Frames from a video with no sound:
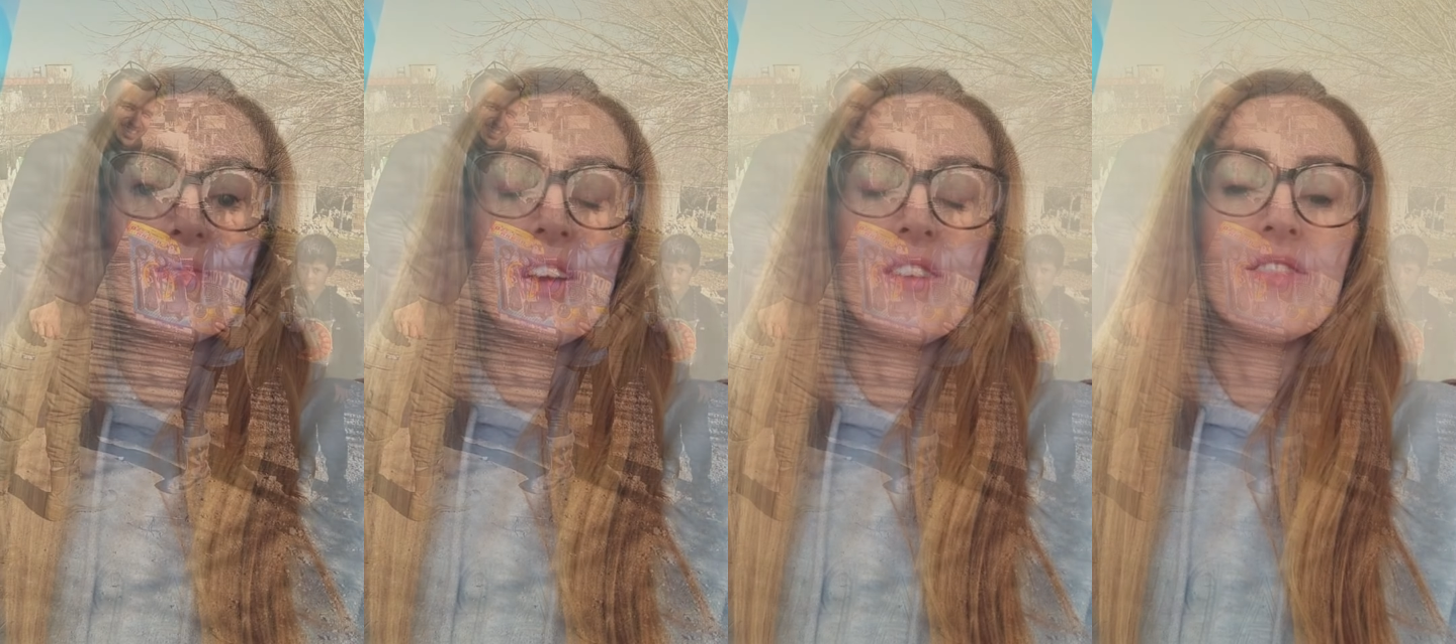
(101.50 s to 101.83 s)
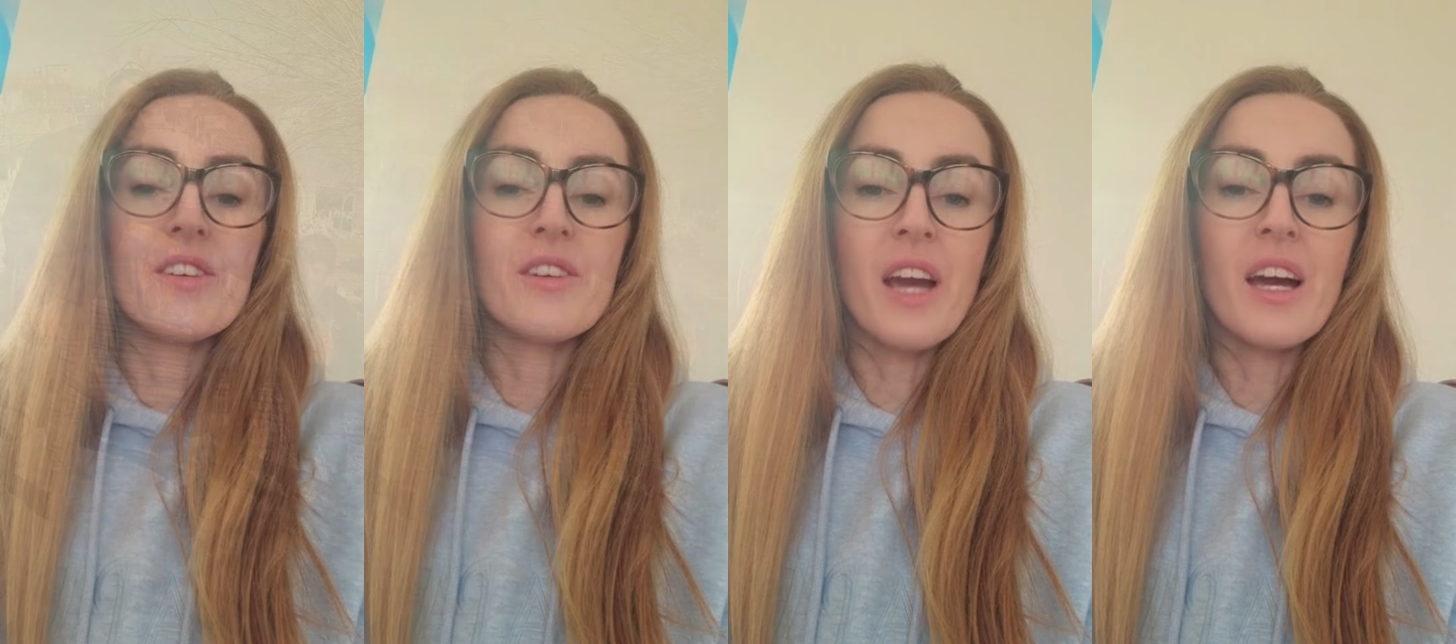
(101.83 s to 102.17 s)
if you
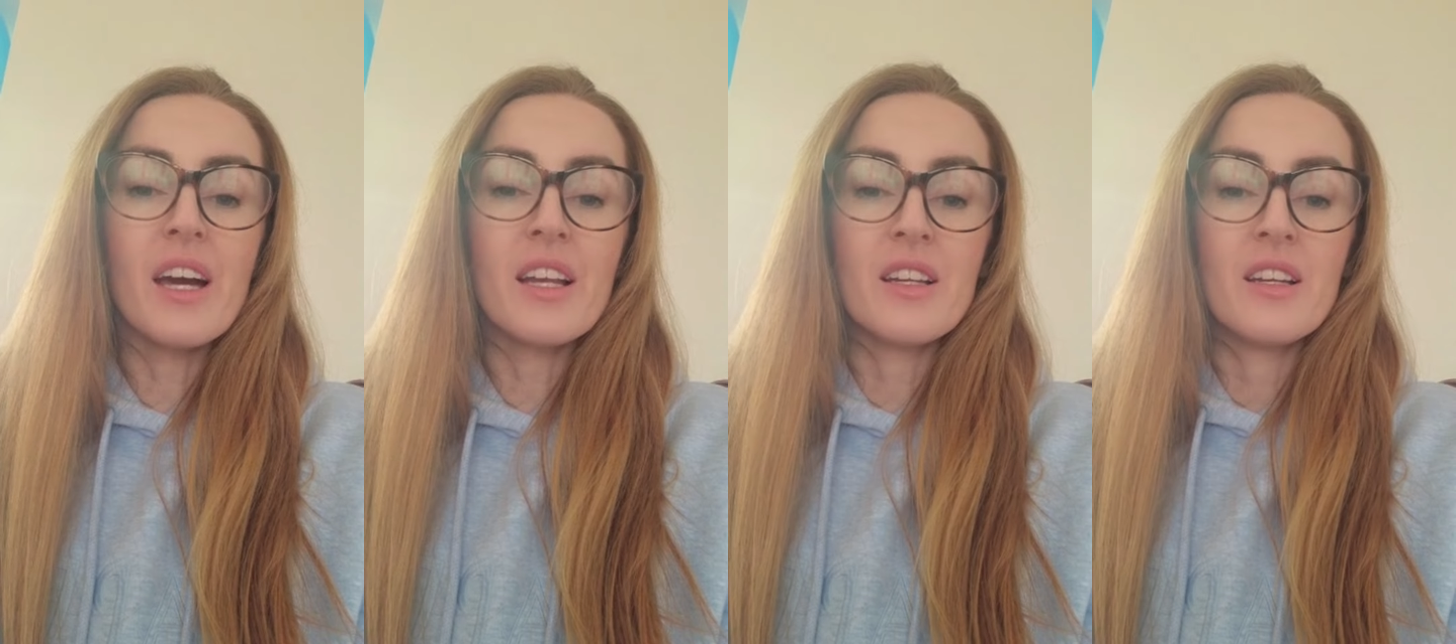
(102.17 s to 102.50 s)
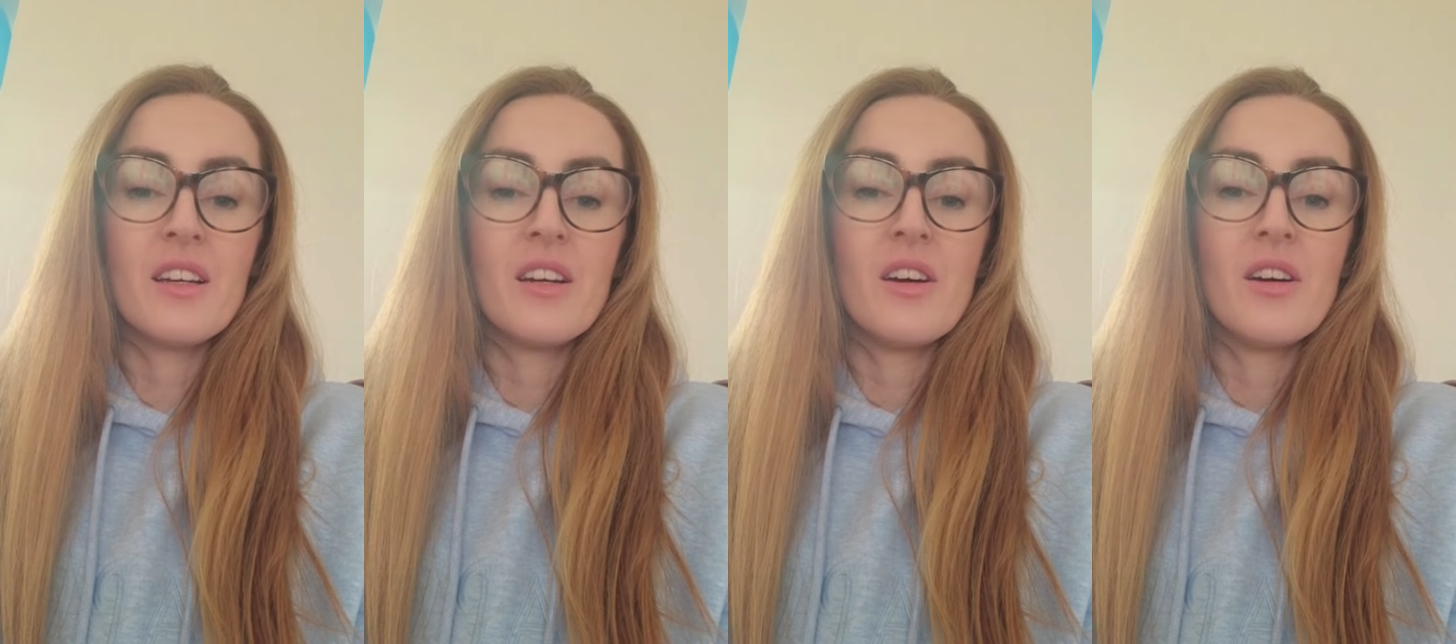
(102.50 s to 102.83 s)
can,
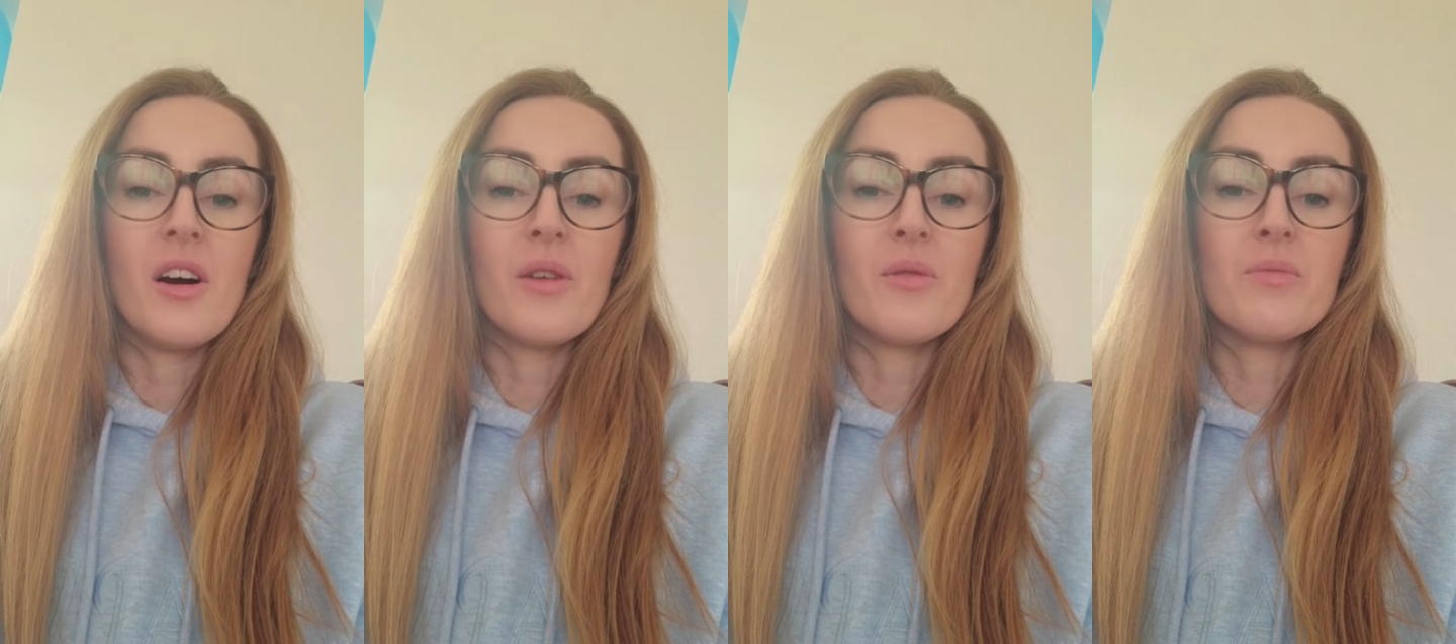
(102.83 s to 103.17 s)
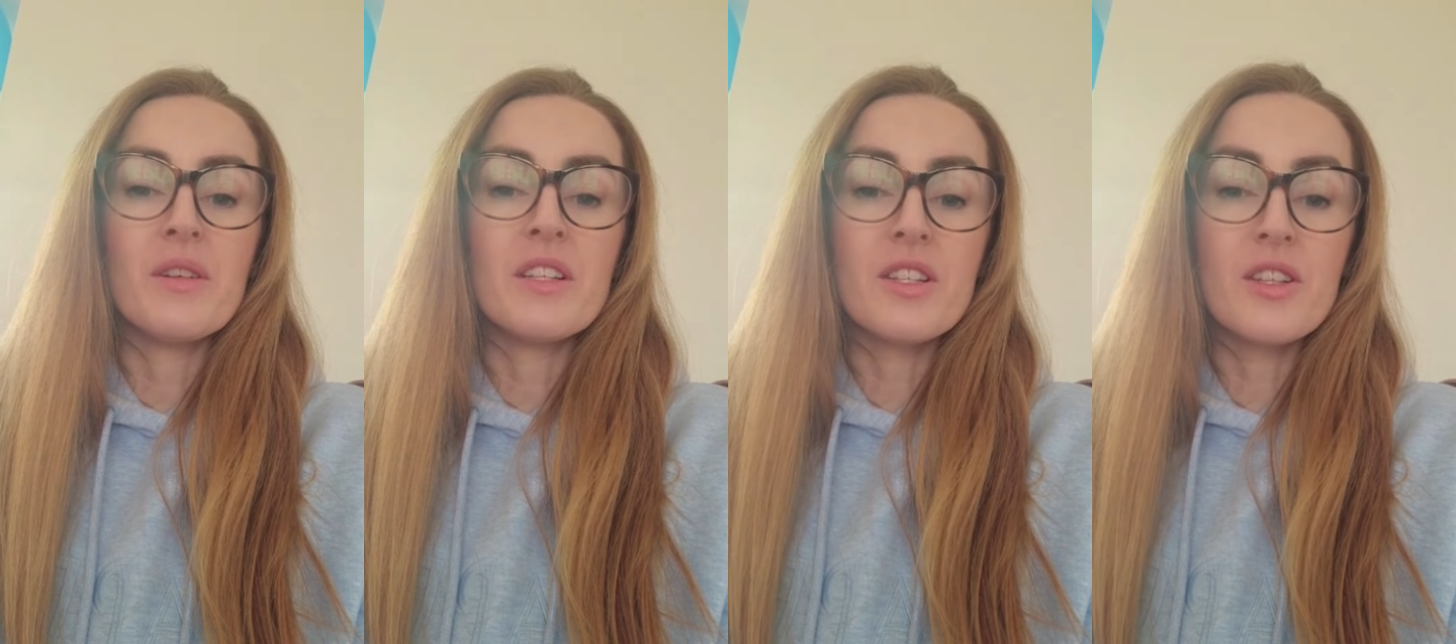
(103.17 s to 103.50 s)
I would be
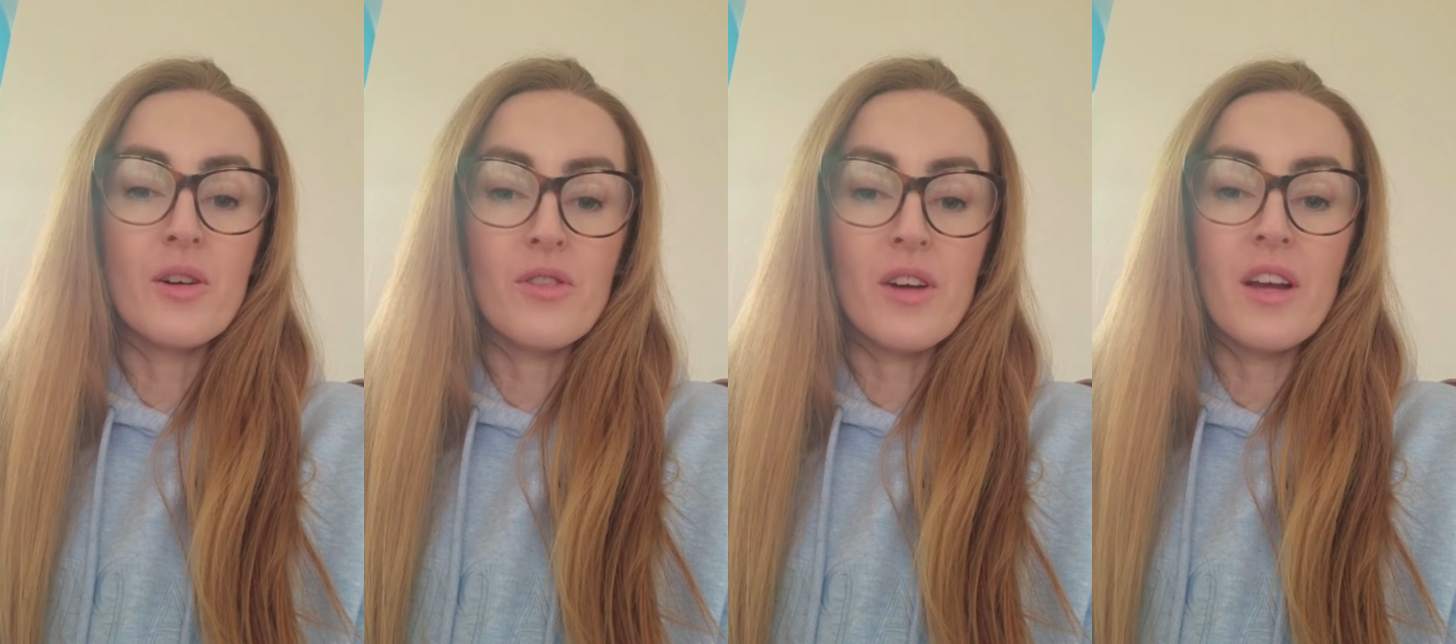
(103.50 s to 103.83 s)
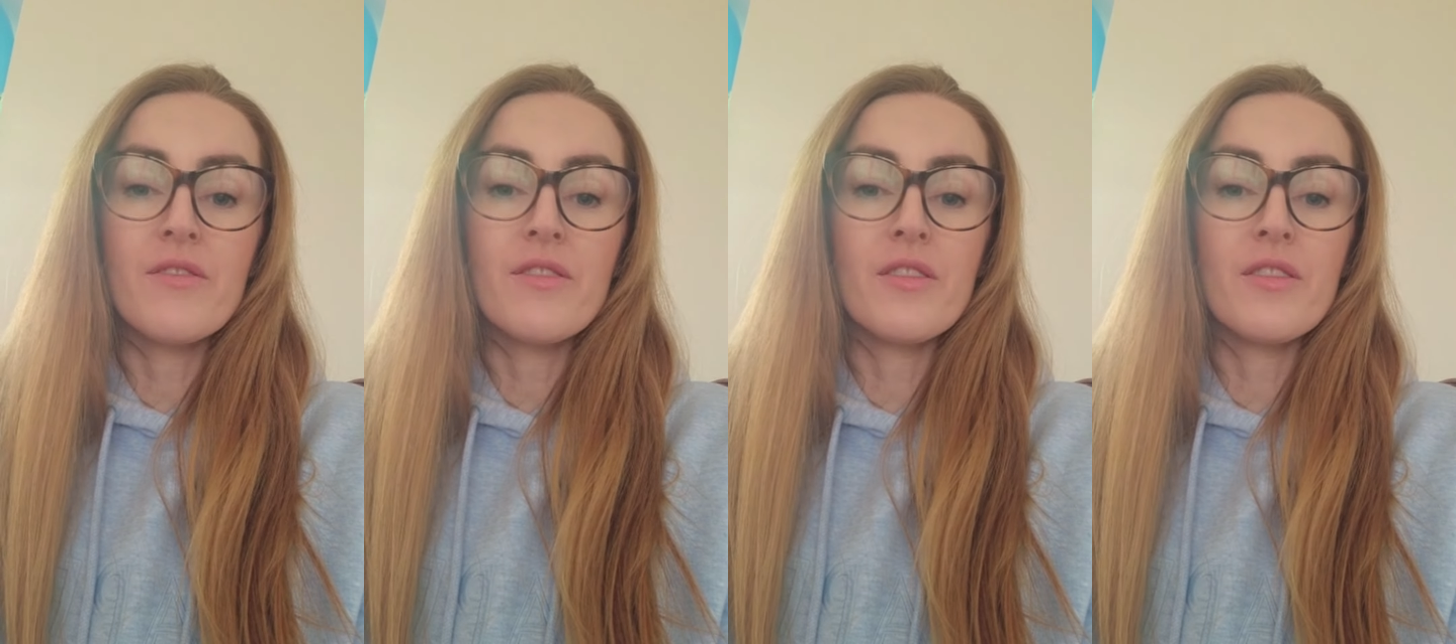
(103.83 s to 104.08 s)
so grateful